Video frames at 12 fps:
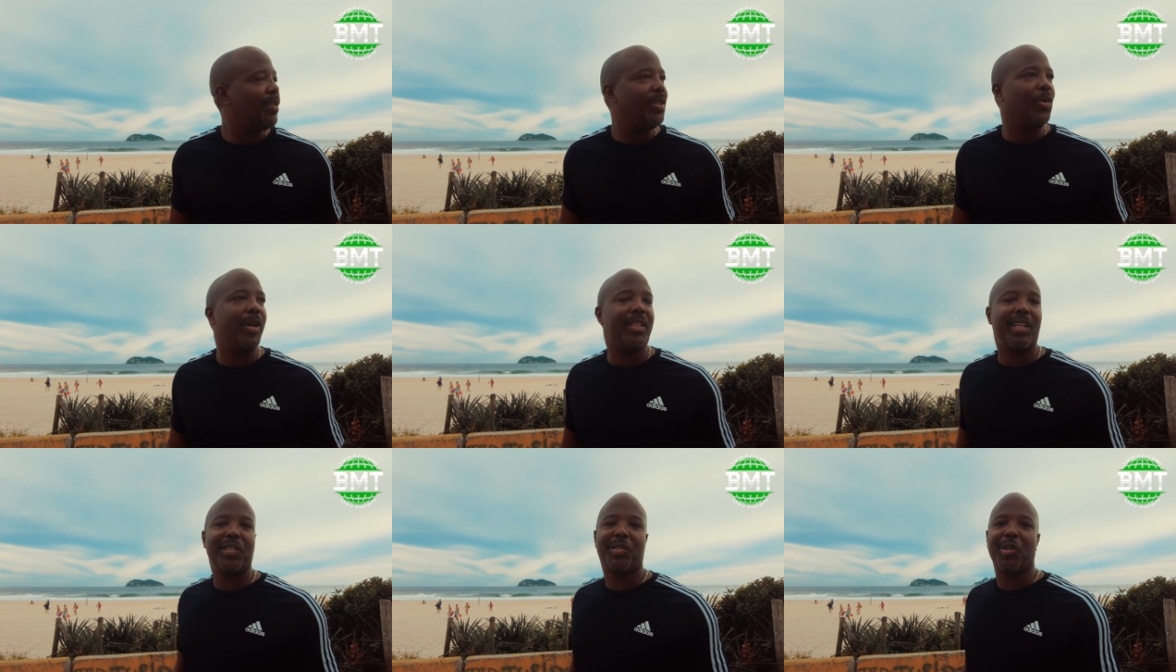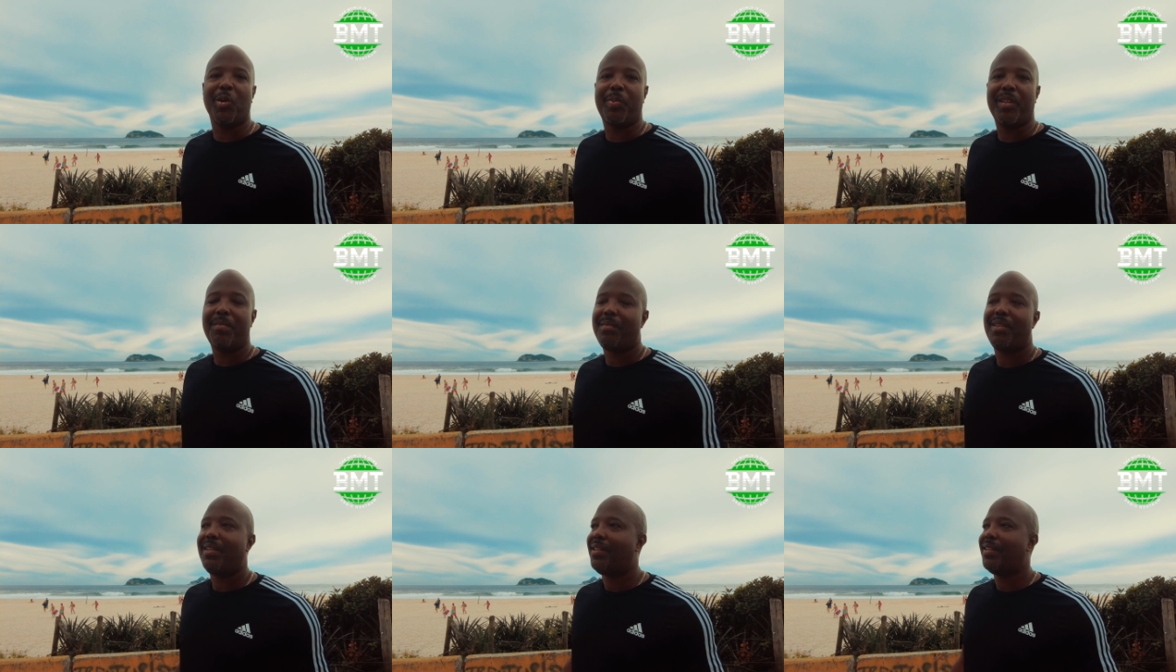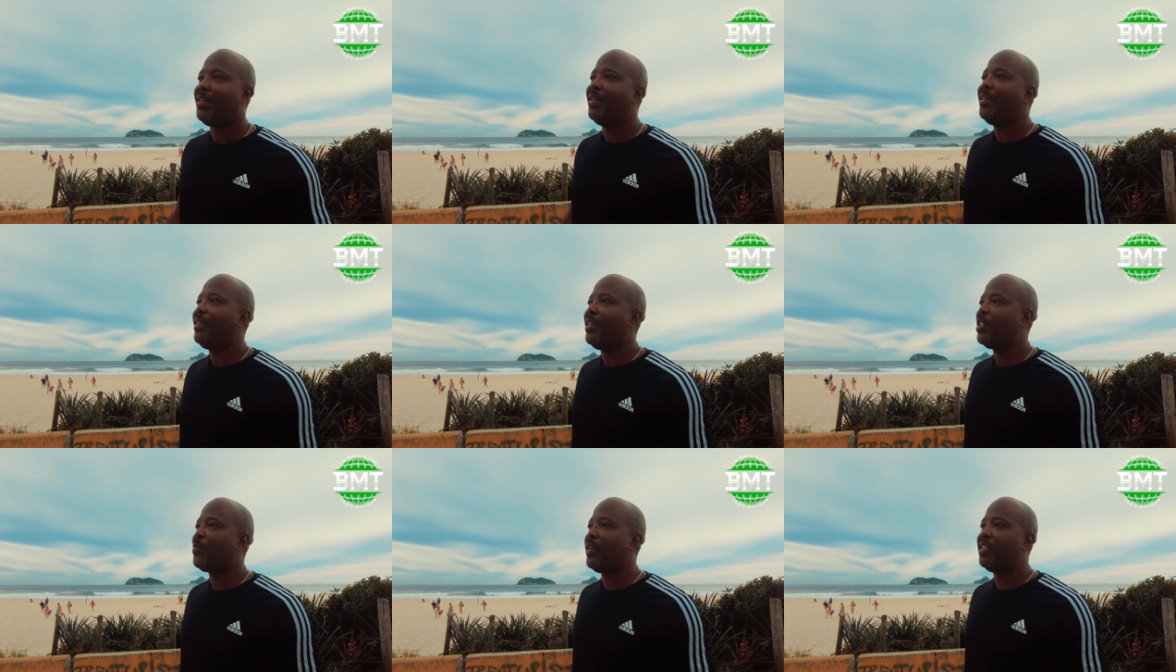do anything stupid,
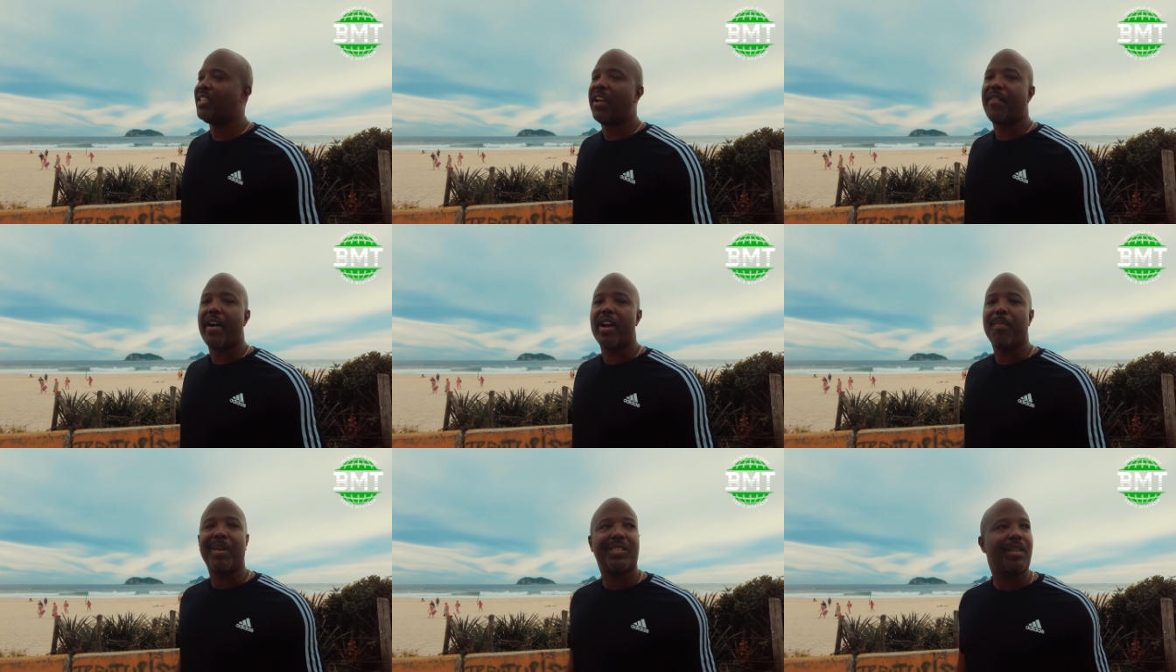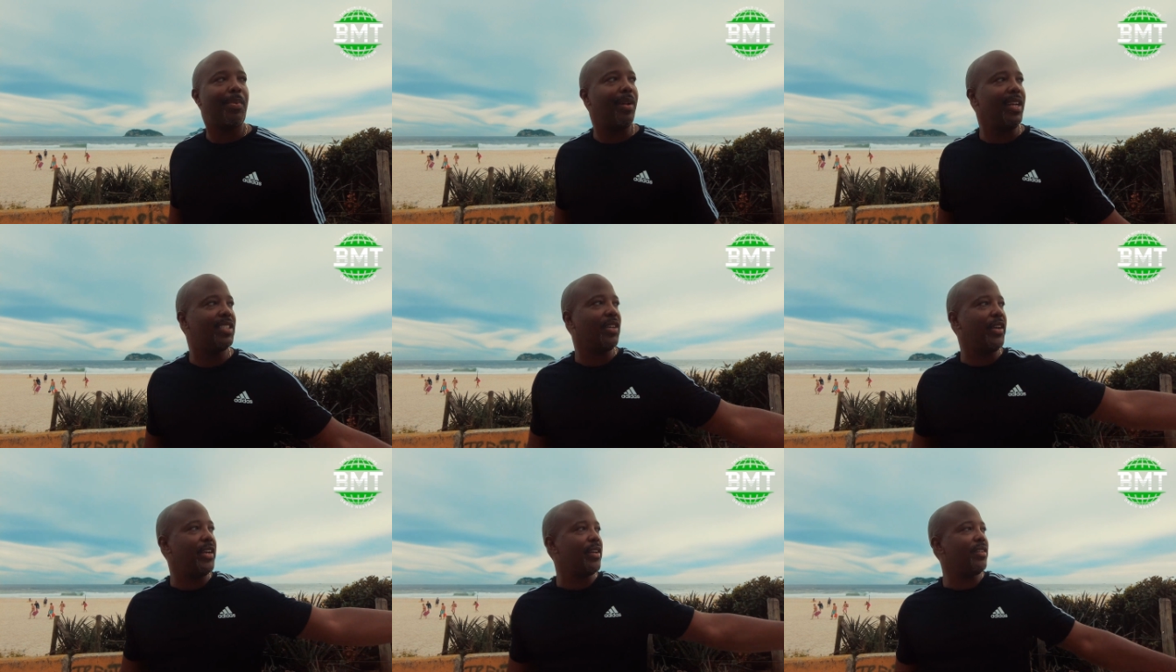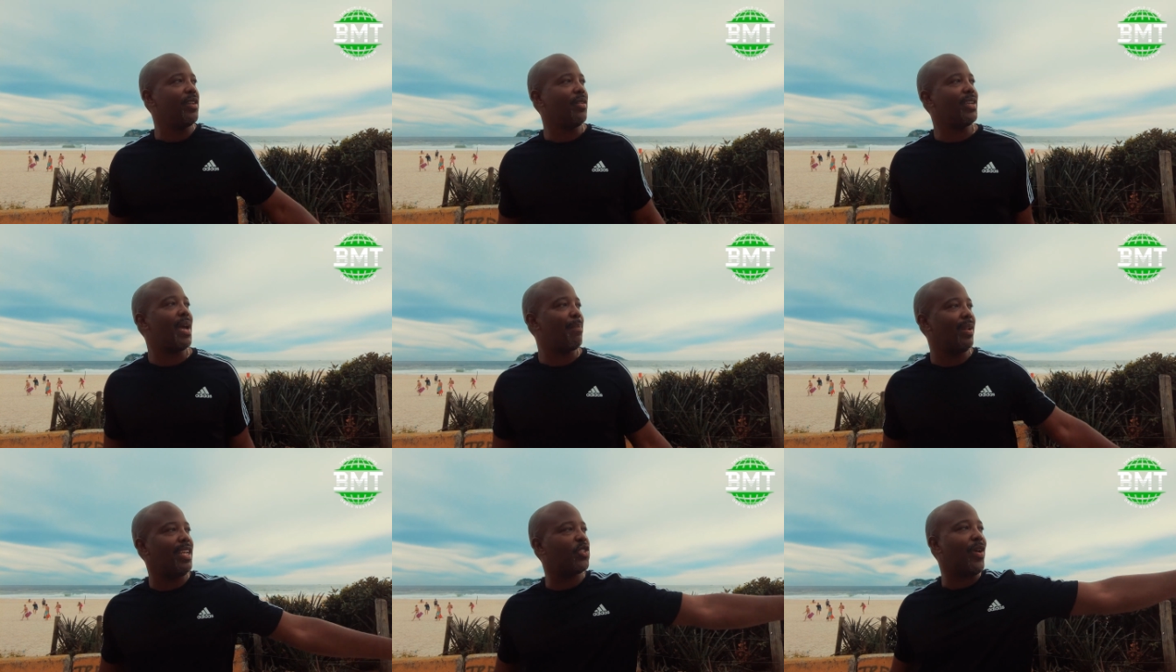it's pretty safe out here. Plus the police are here, you got
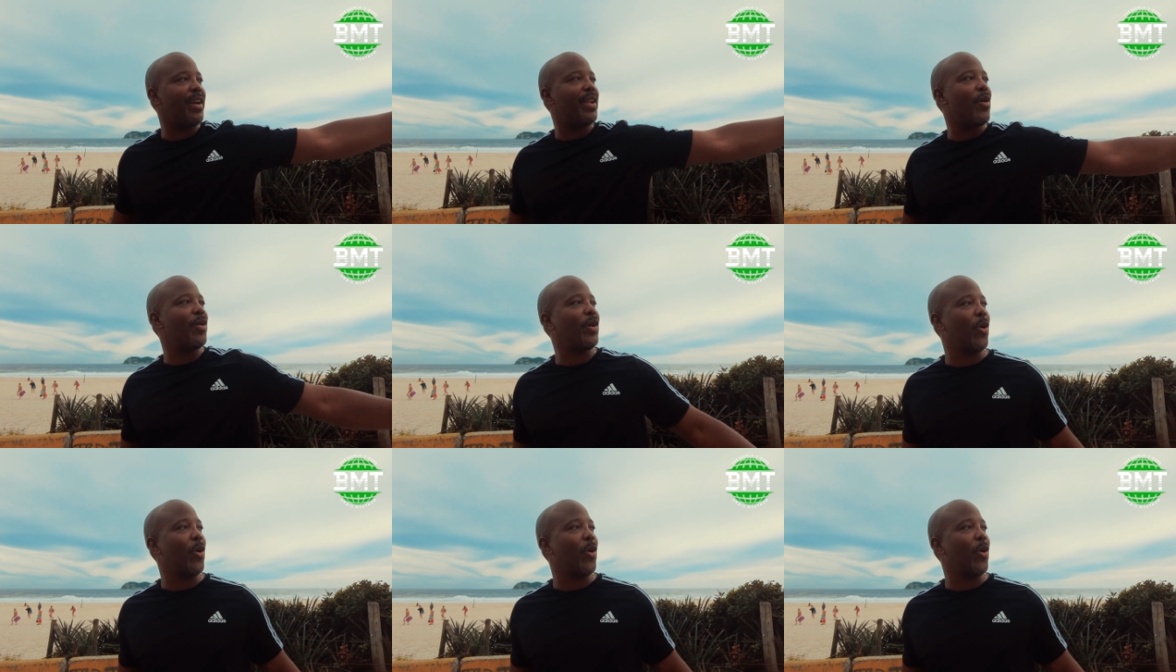police right there on the